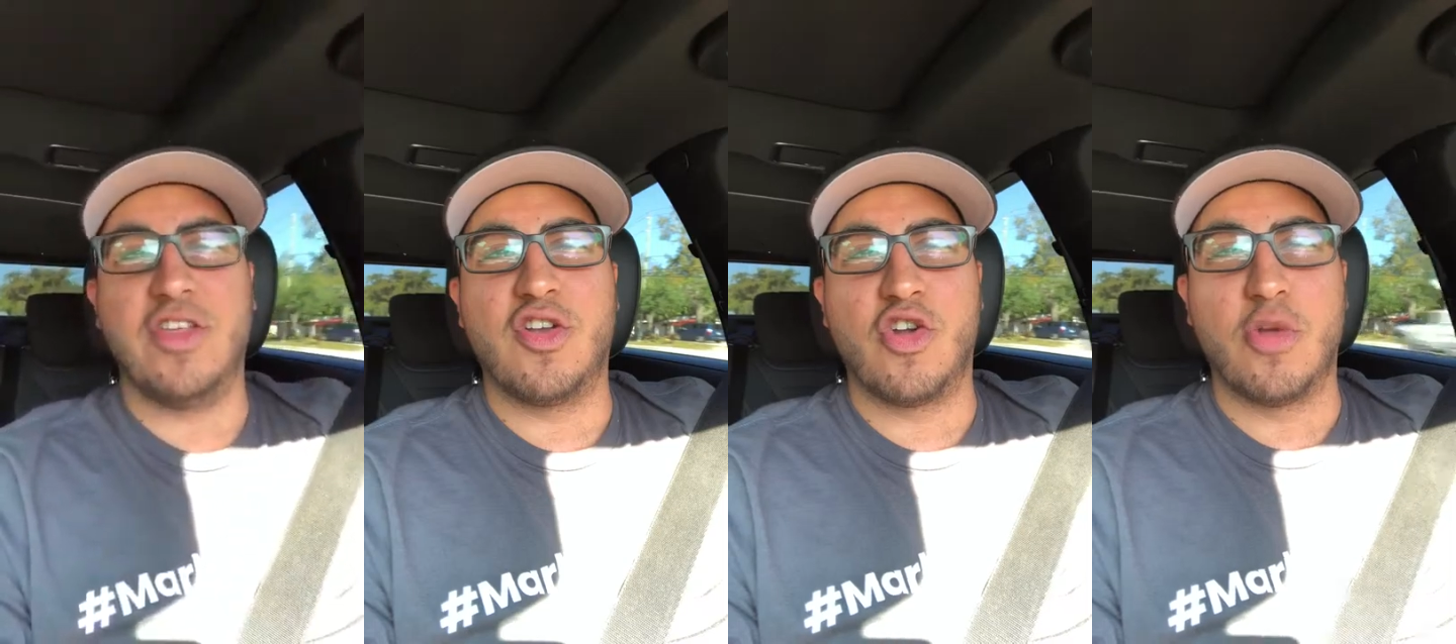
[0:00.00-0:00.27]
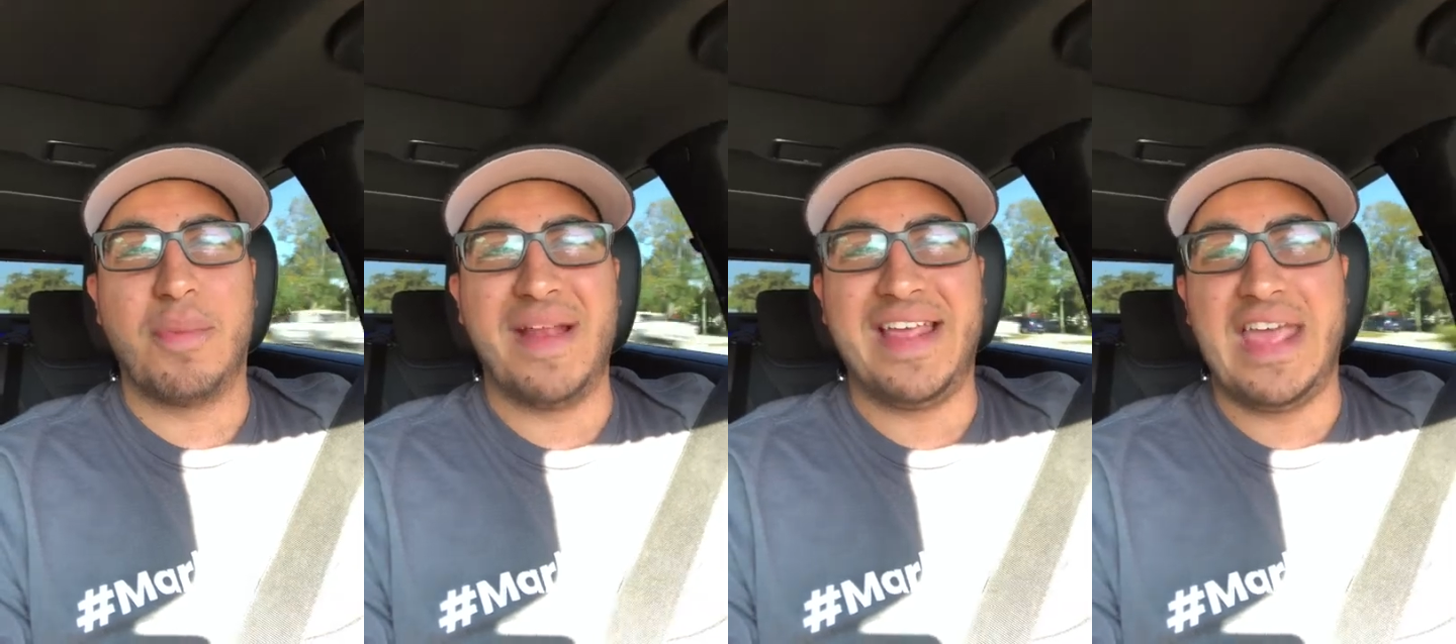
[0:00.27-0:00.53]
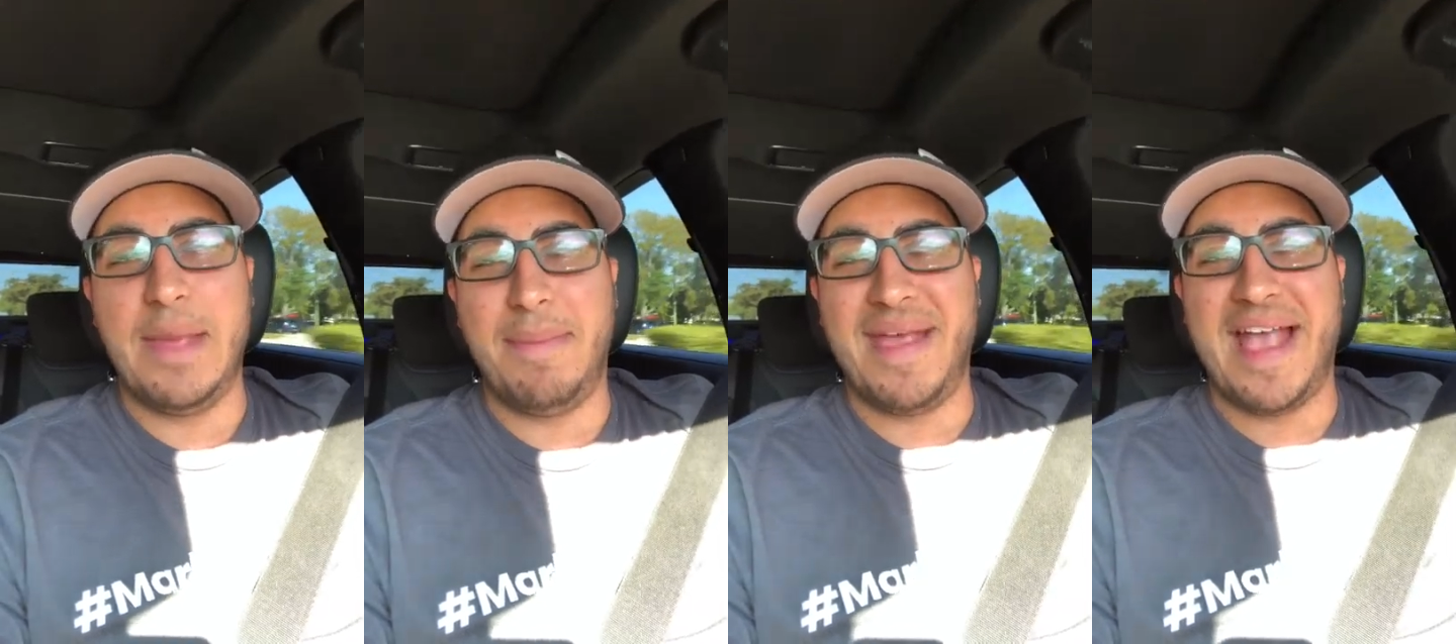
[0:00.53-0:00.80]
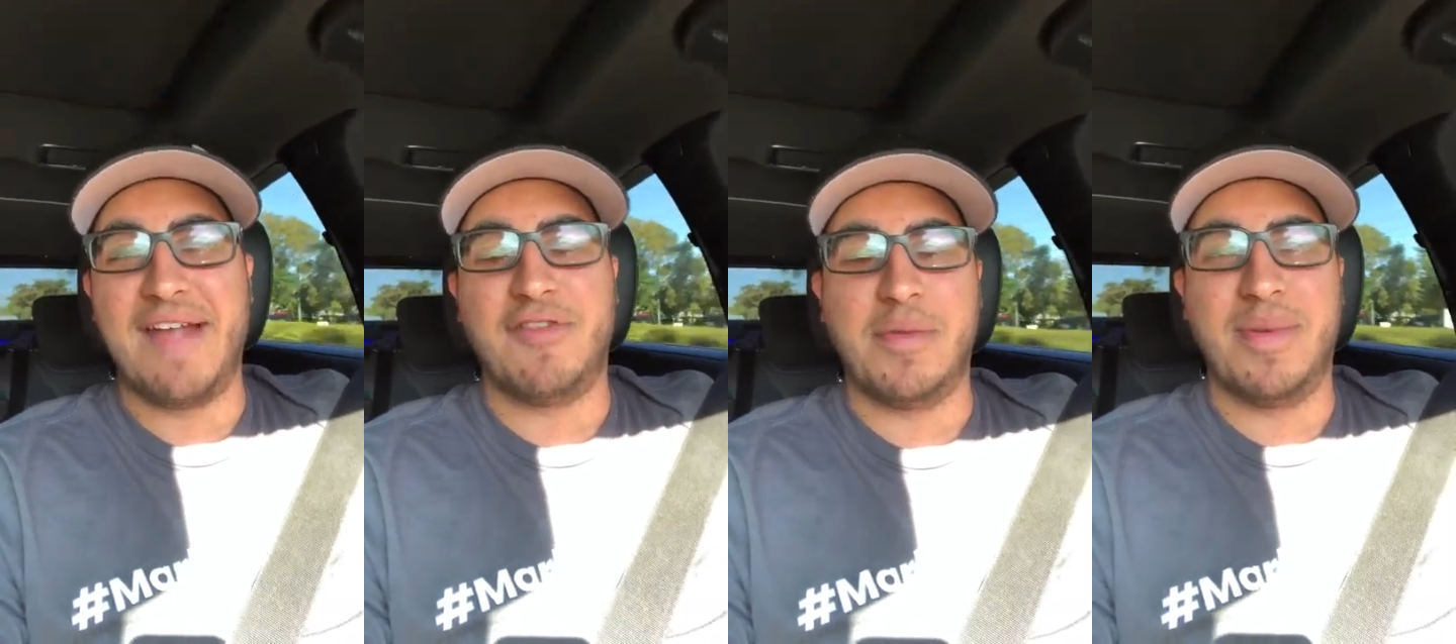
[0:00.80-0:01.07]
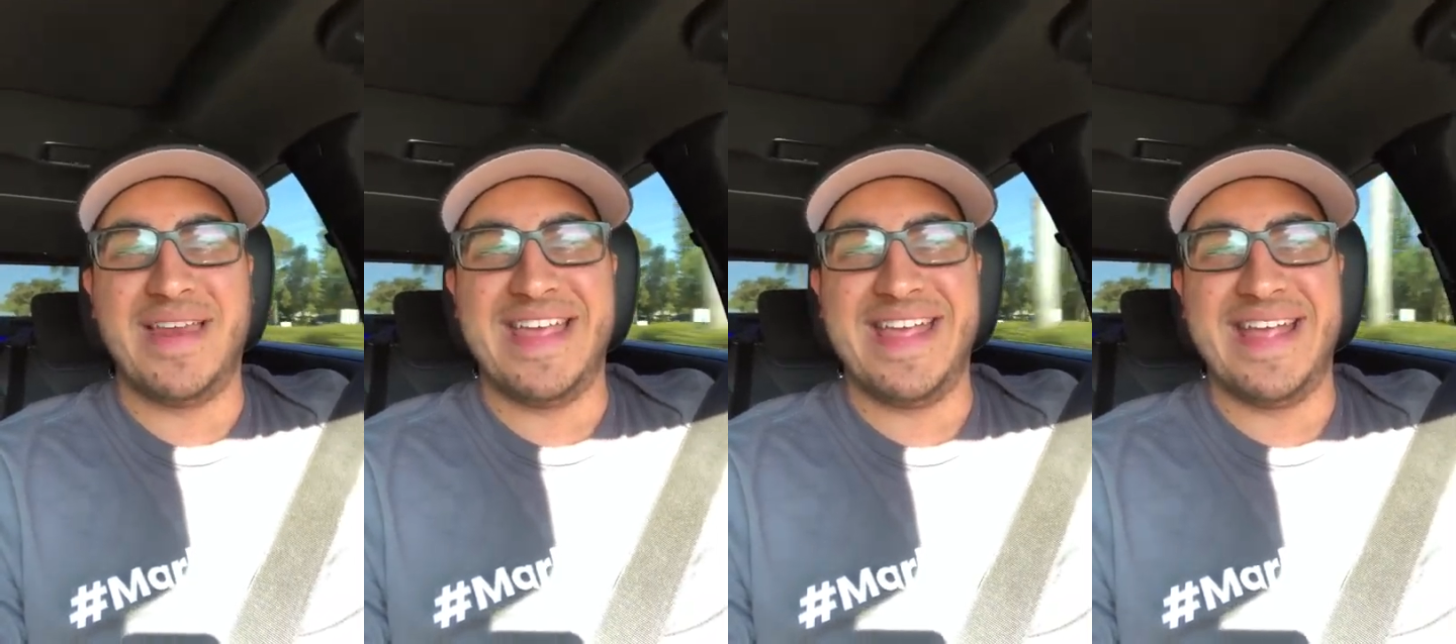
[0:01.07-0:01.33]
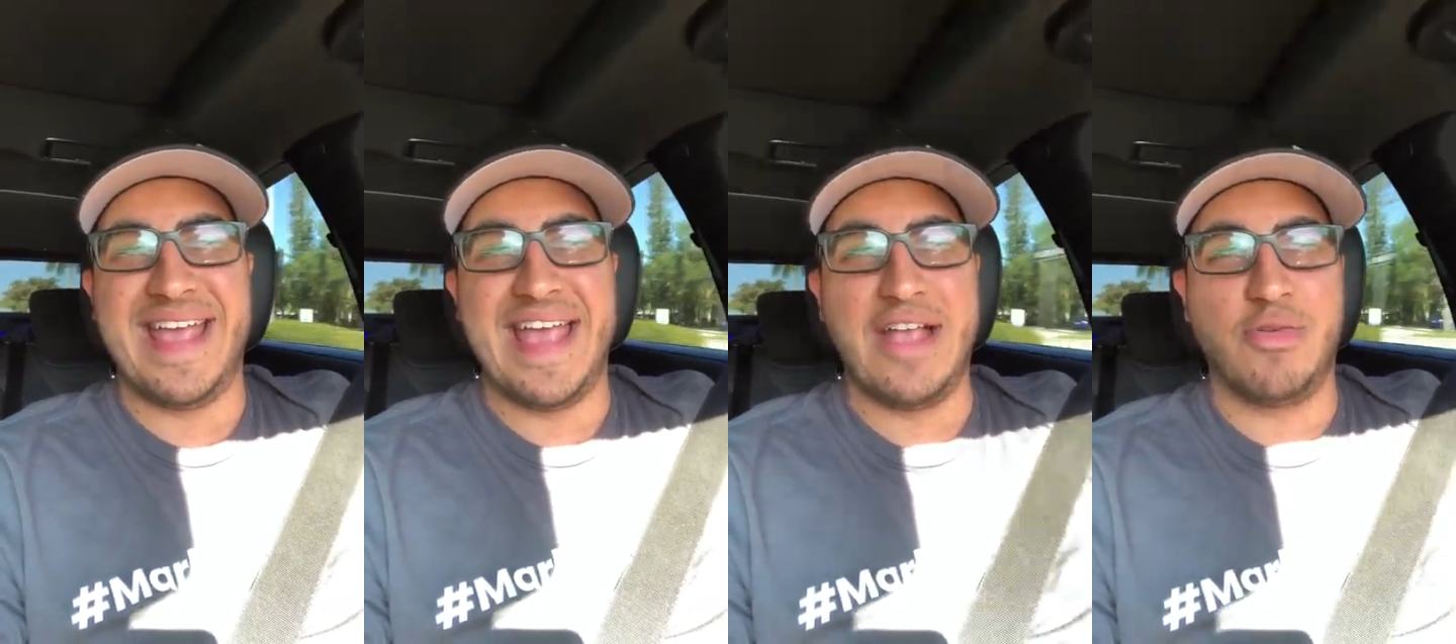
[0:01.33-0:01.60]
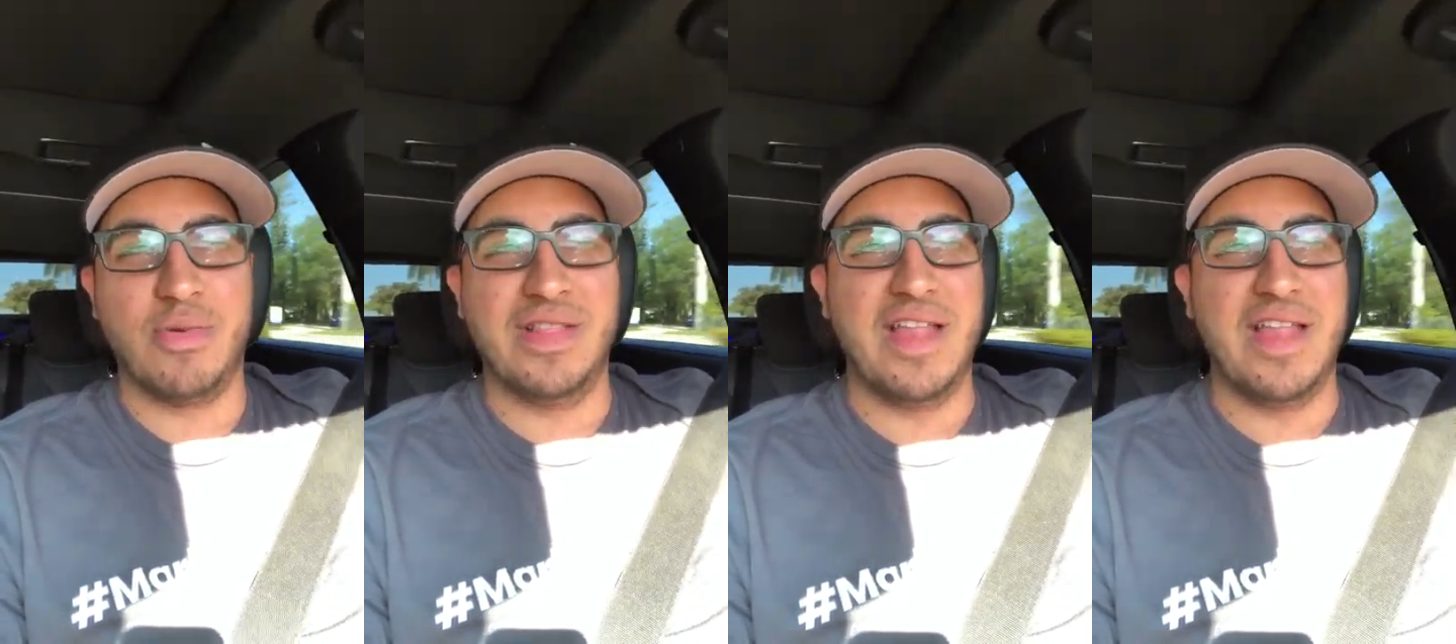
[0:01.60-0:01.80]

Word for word: the group and keeping everybody engaged.